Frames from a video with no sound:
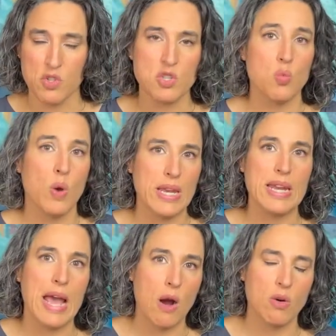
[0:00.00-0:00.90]
just wait it
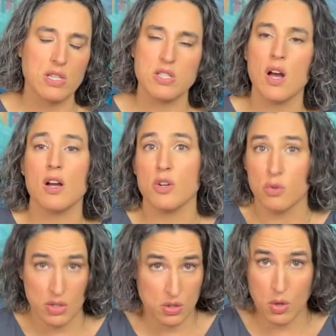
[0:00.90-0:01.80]
out, it's not going
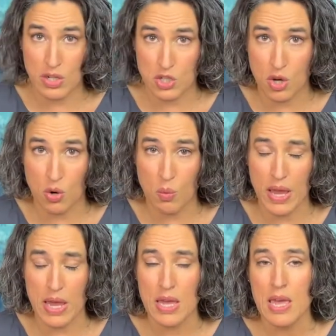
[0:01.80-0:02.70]
to, going to go
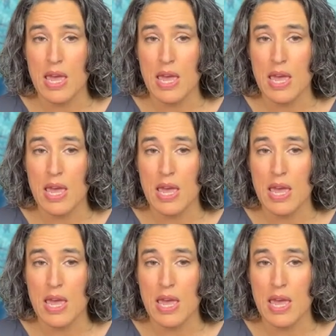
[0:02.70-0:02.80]
away.